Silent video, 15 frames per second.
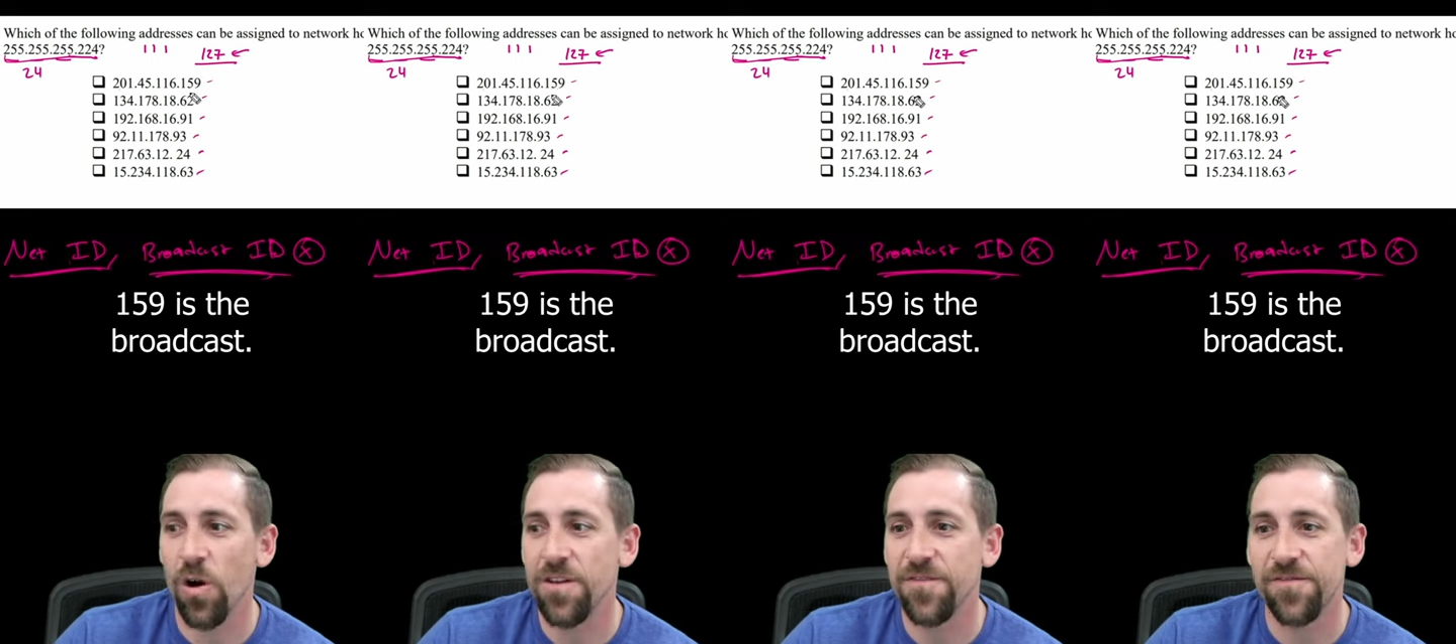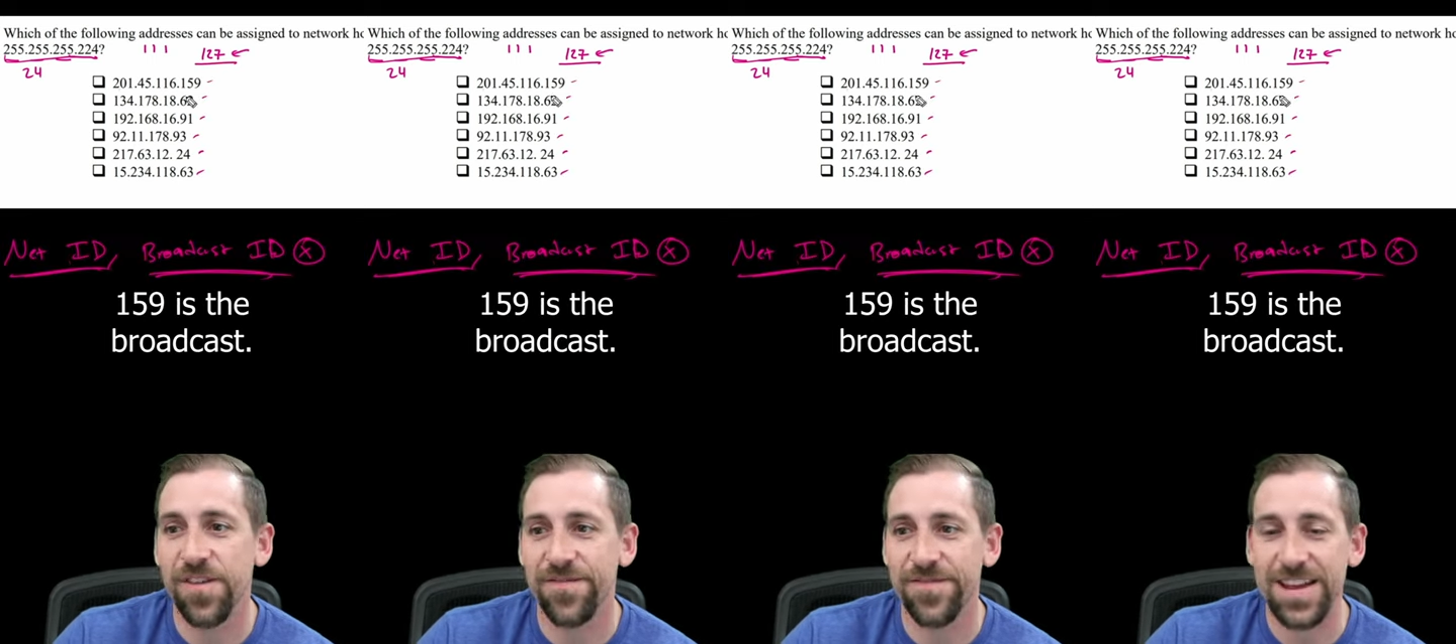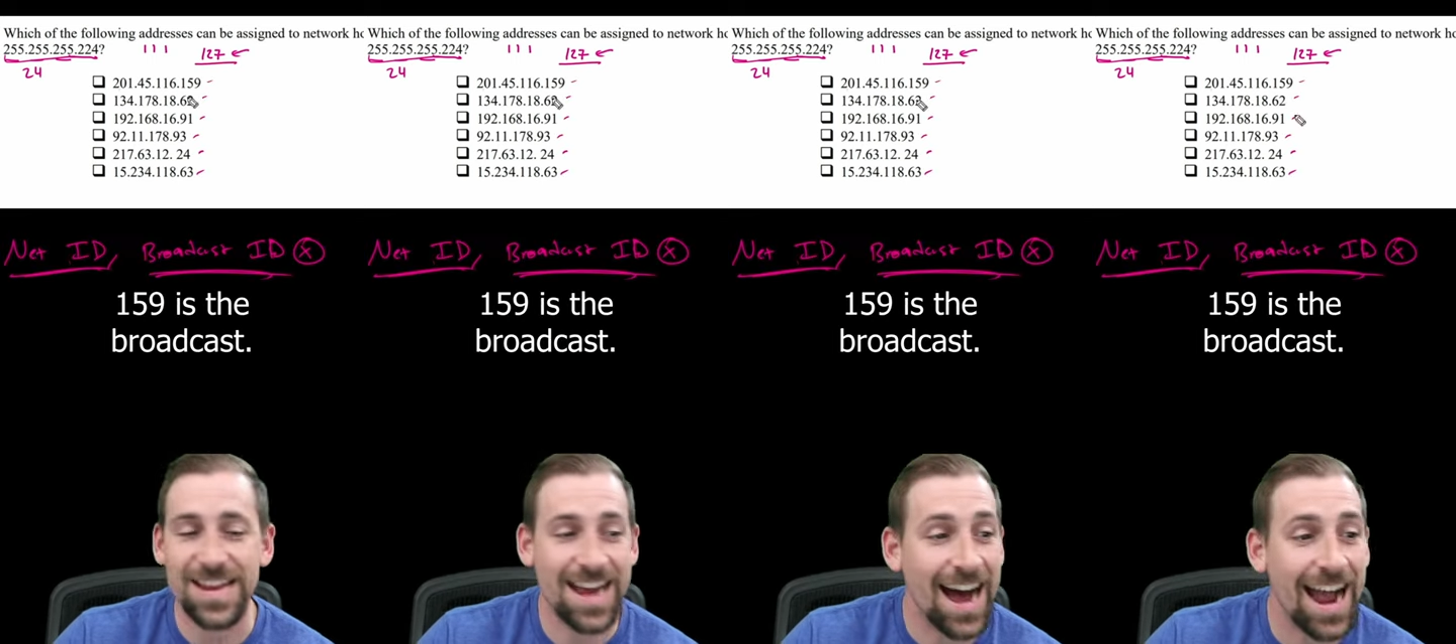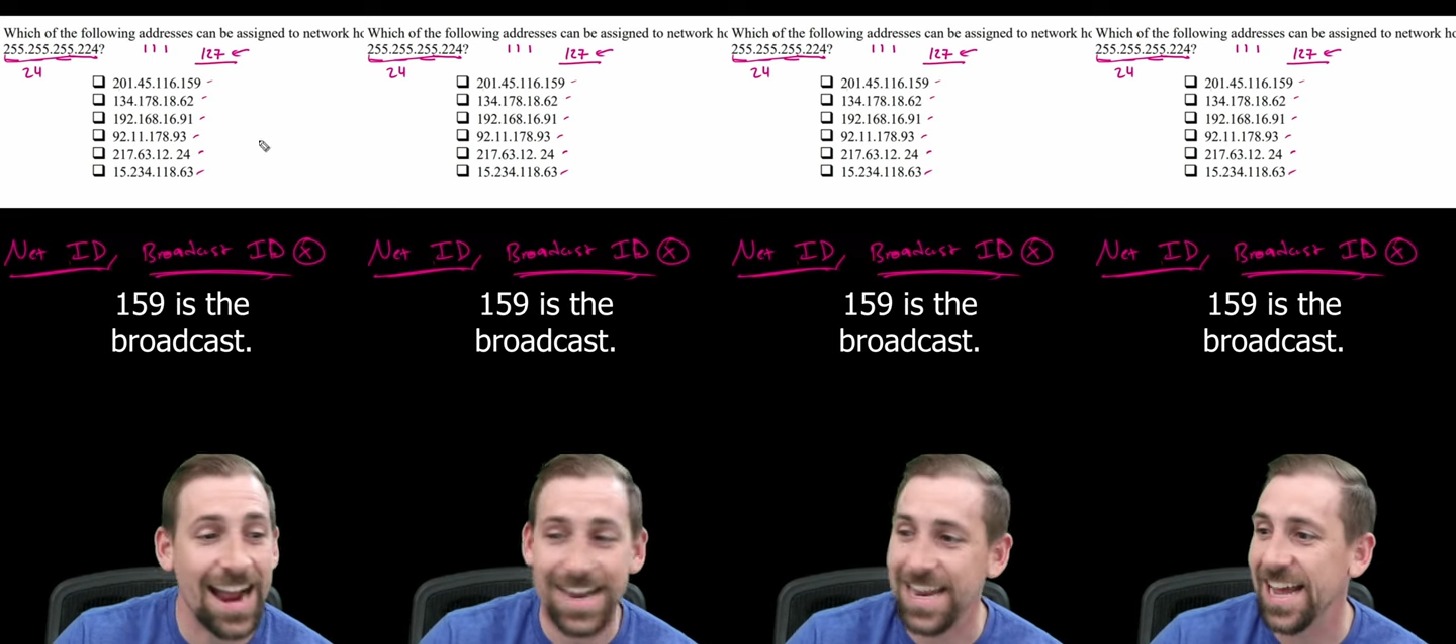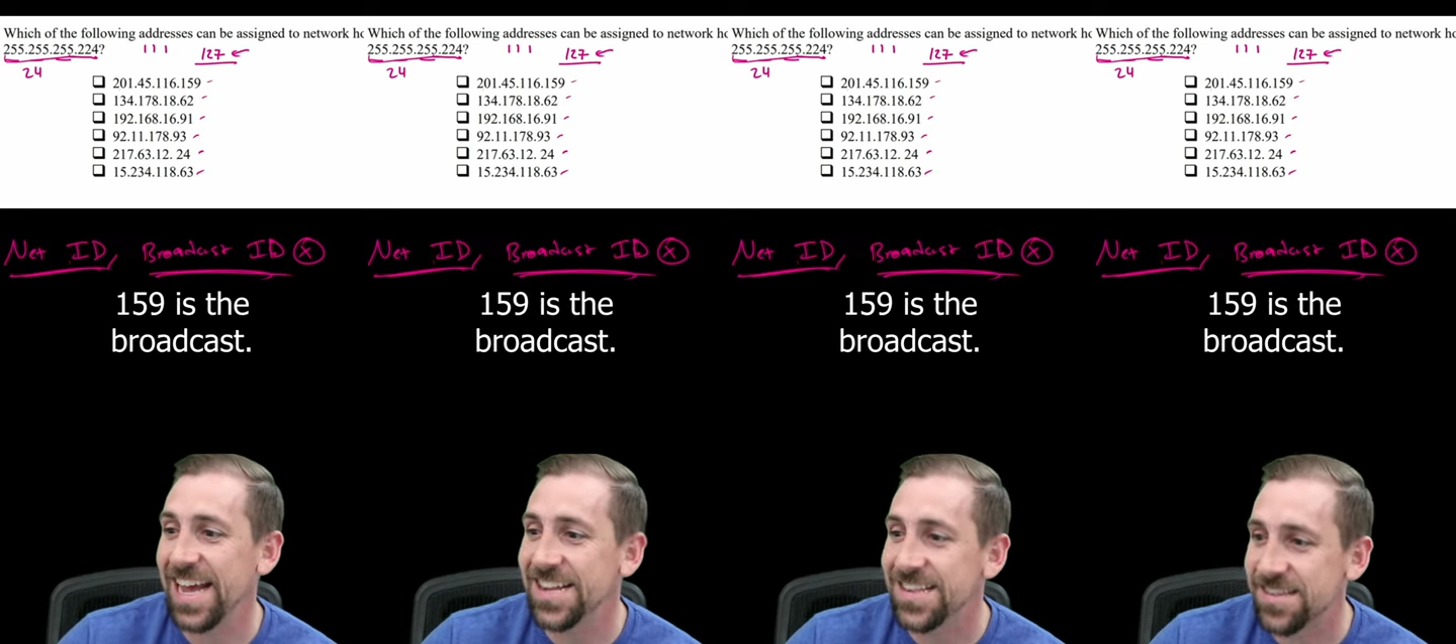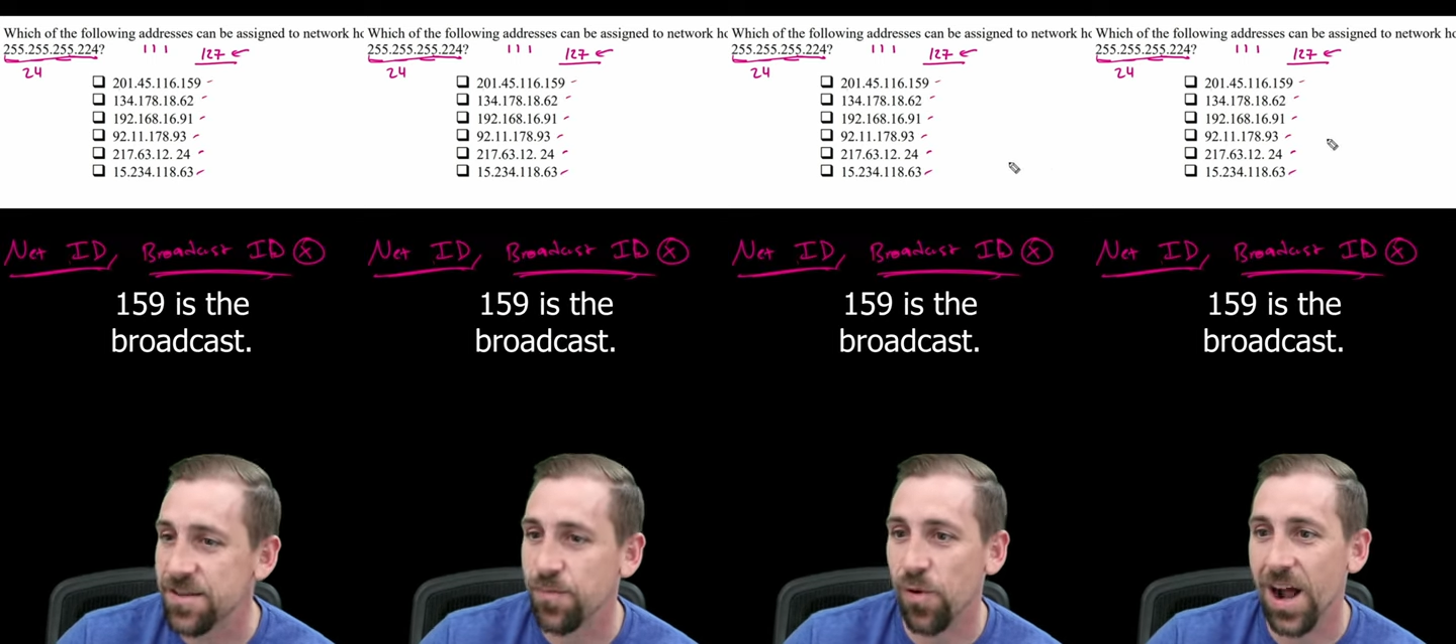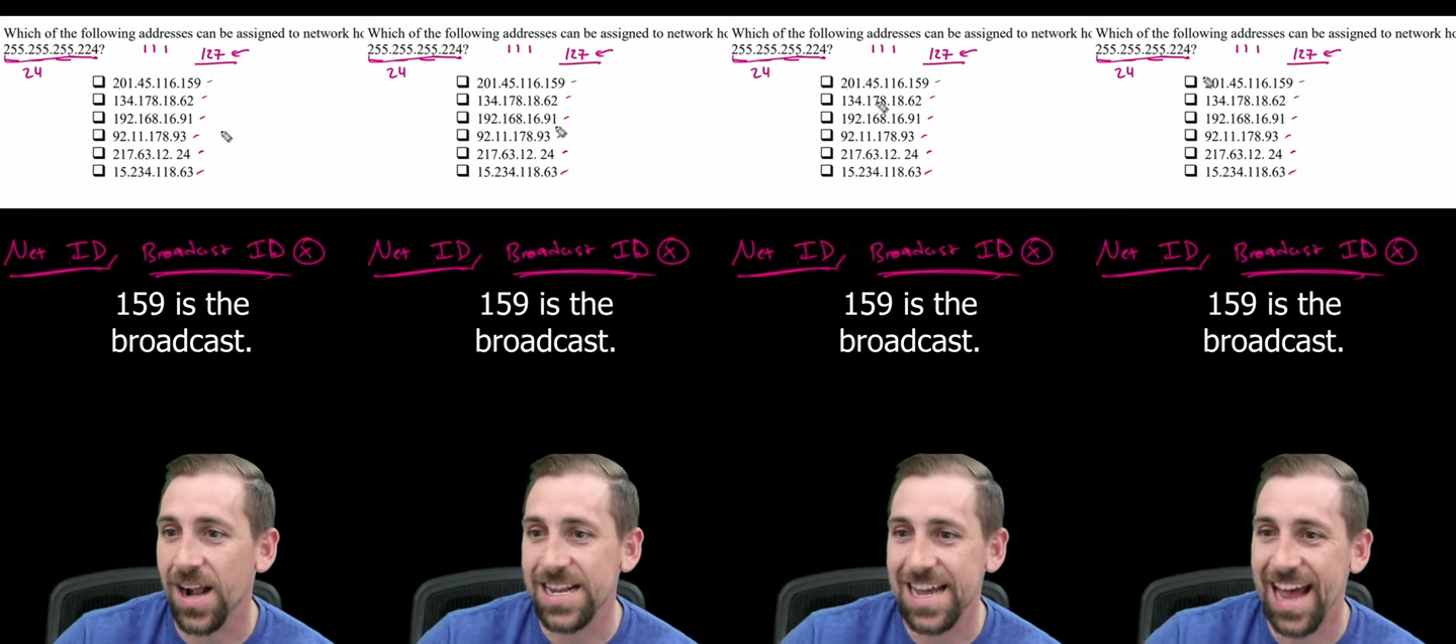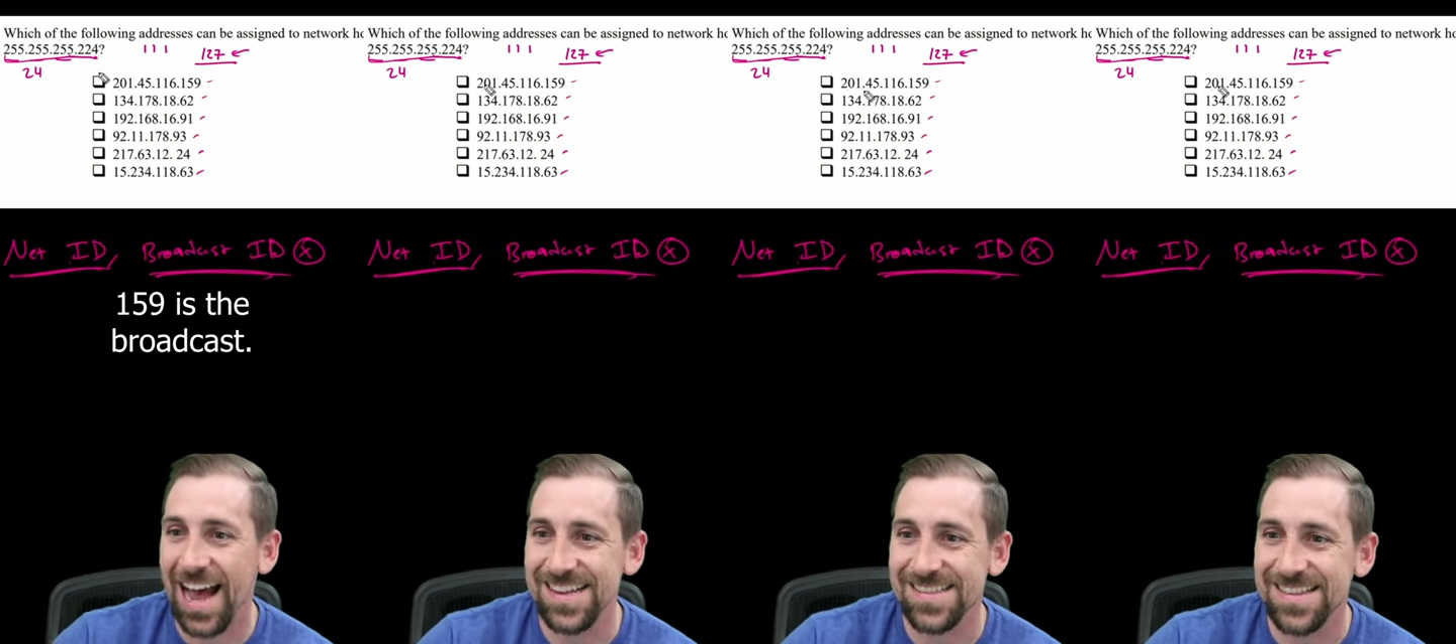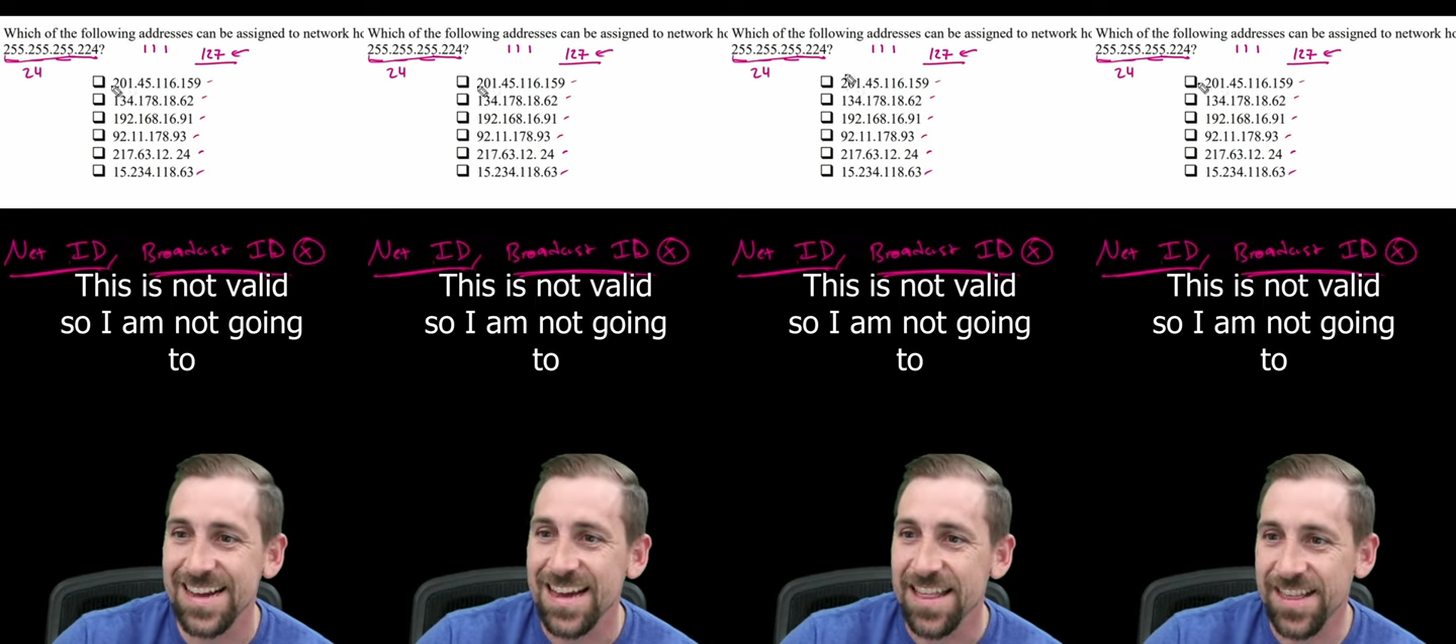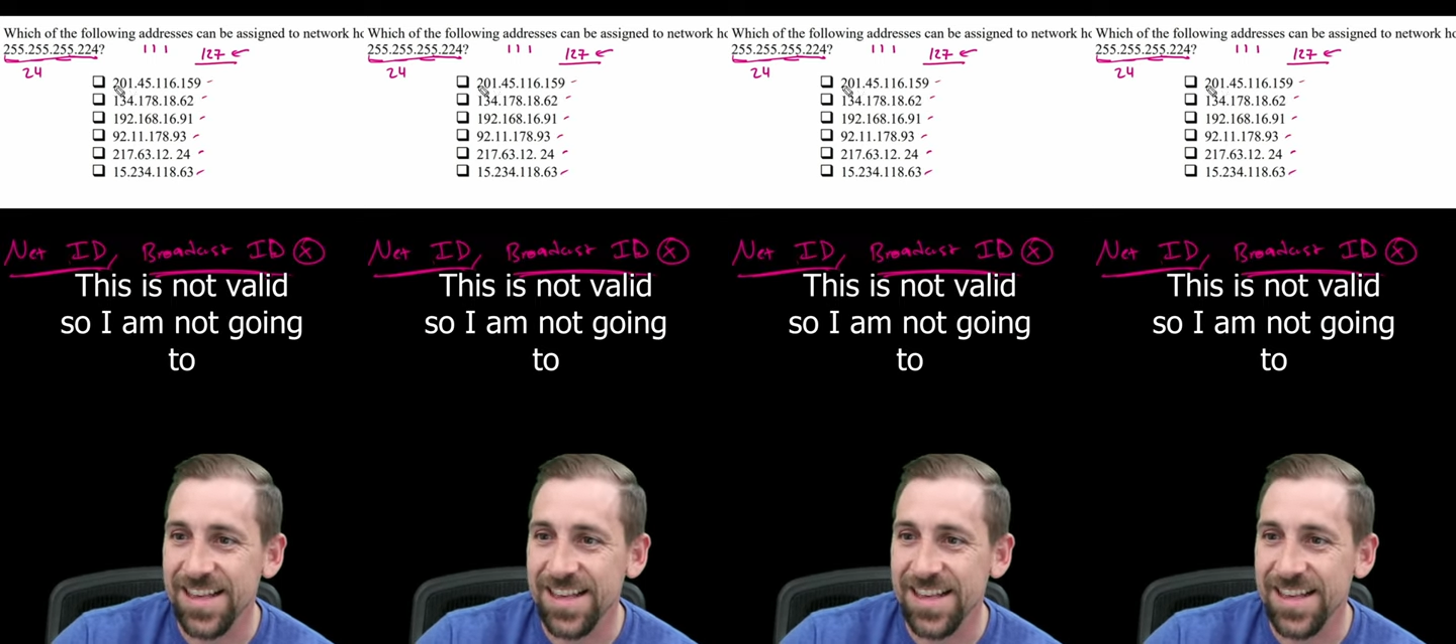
159 is the broadcast.